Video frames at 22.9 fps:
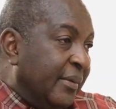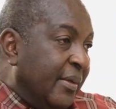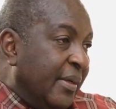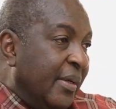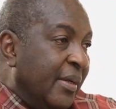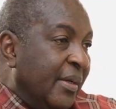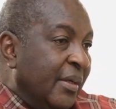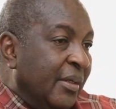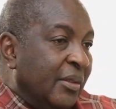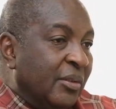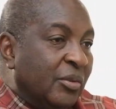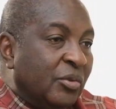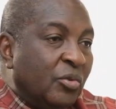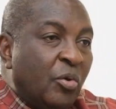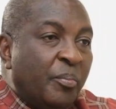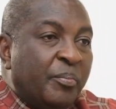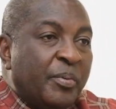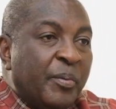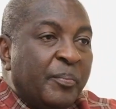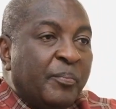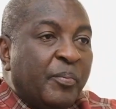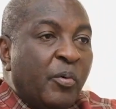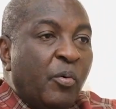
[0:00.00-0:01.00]
Wow. So
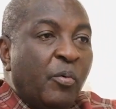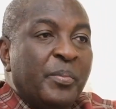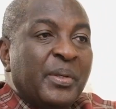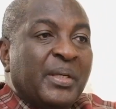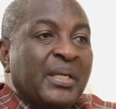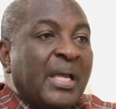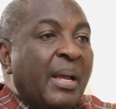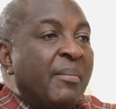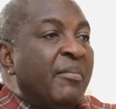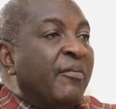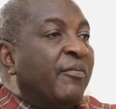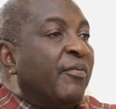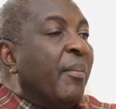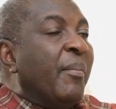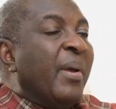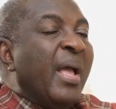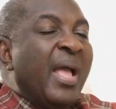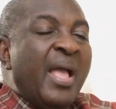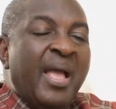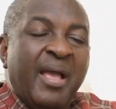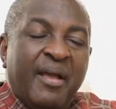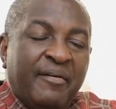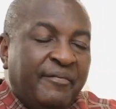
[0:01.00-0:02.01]
people will be coming from
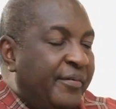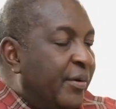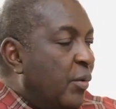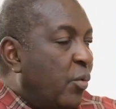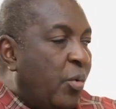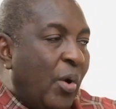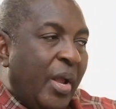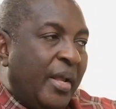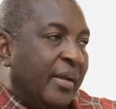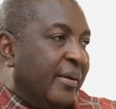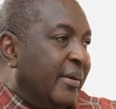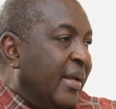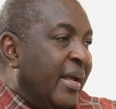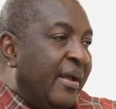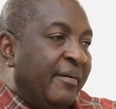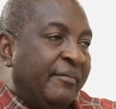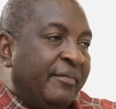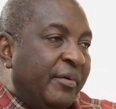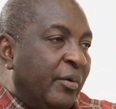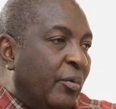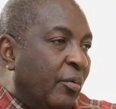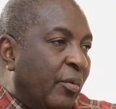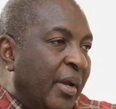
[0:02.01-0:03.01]
everywhere,
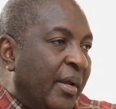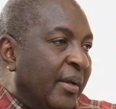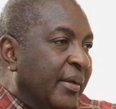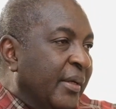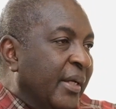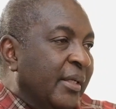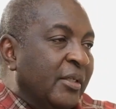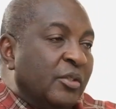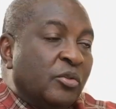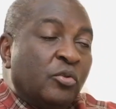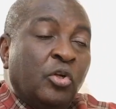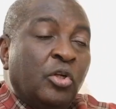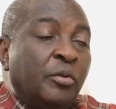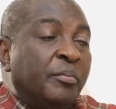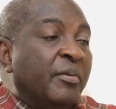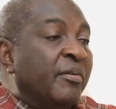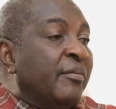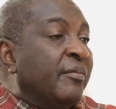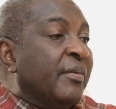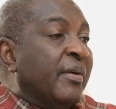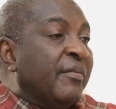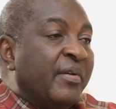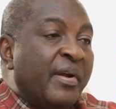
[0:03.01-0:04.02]
wow. everywhere, and it's going to
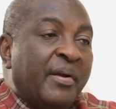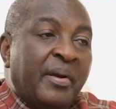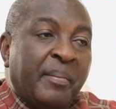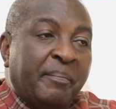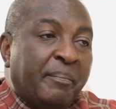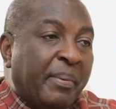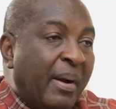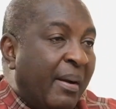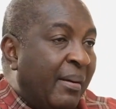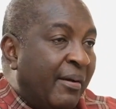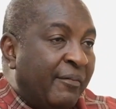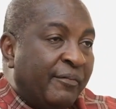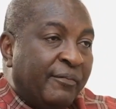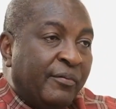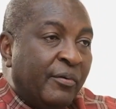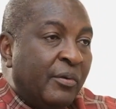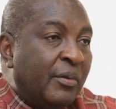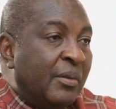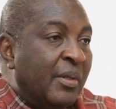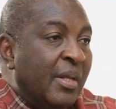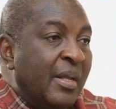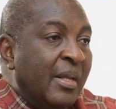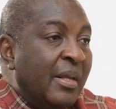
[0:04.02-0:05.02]
be wow. very
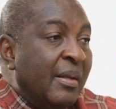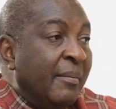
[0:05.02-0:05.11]
powerful.